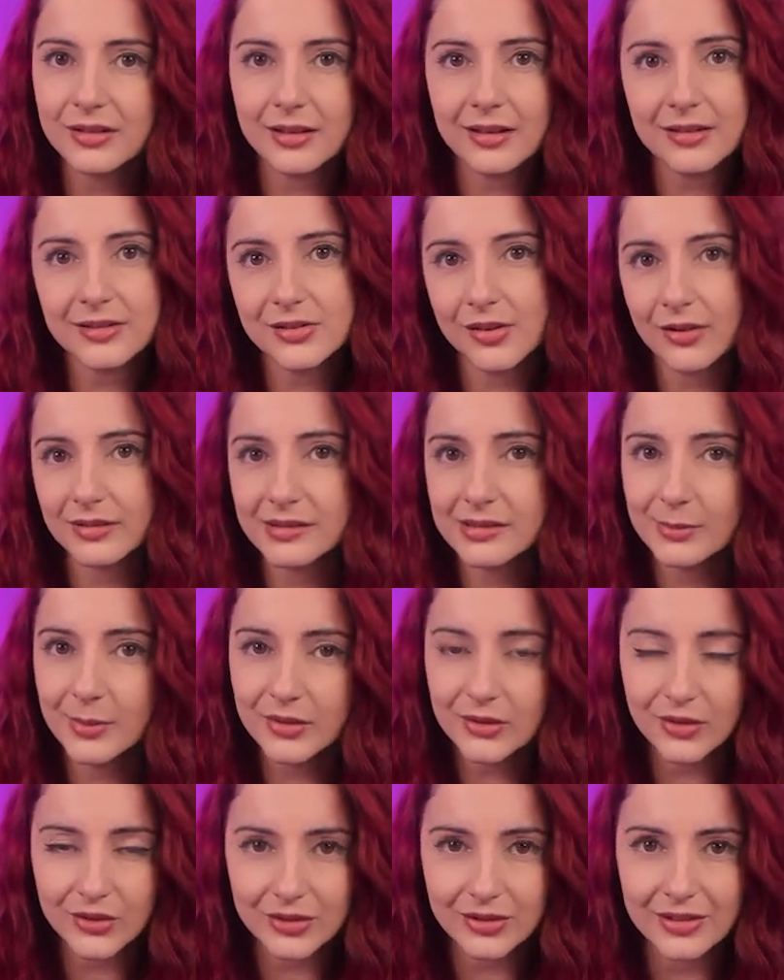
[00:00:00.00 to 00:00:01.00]
that I talked
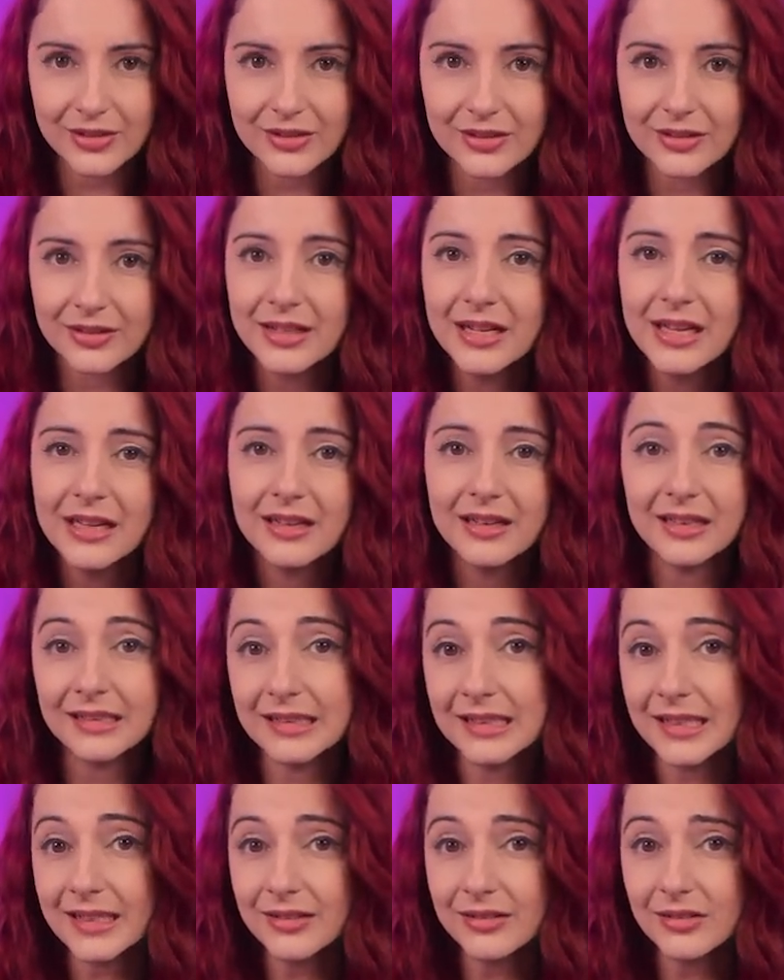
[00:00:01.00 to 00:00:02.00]
about earlier, and
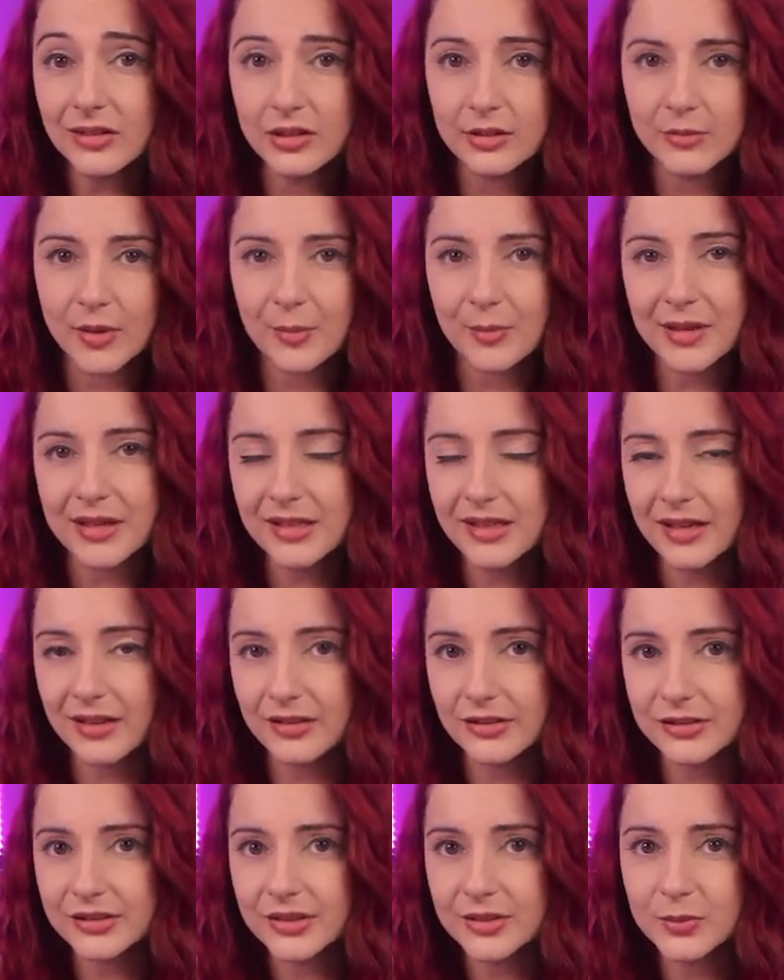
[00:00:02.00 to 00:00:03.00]
here on my main
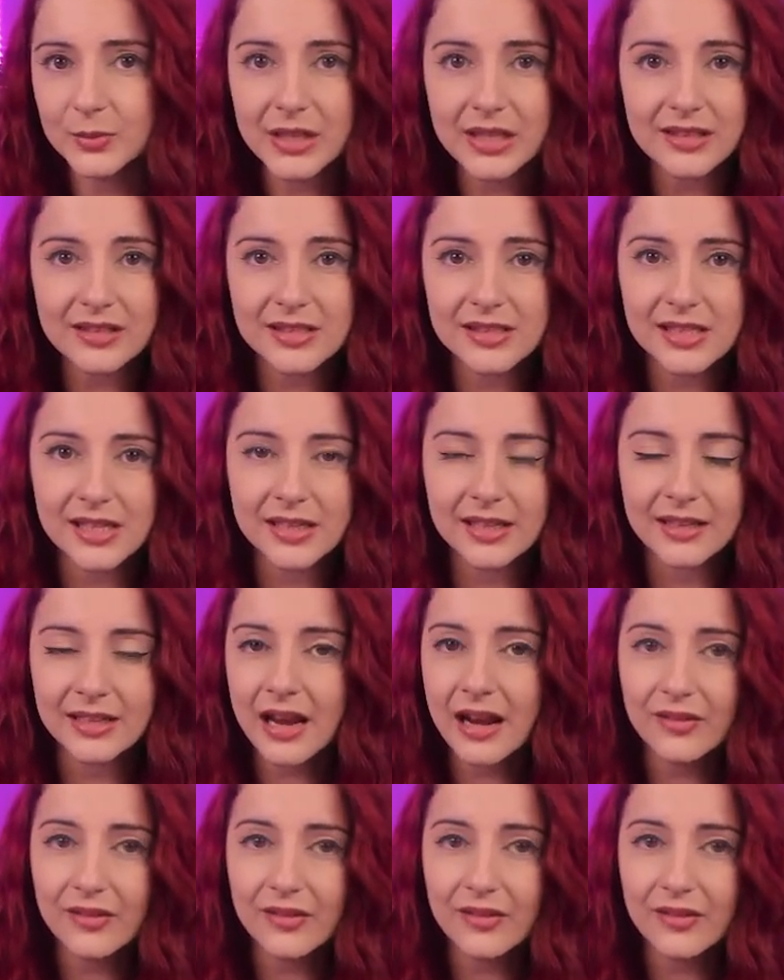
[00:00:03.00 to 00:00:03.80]
character we can see that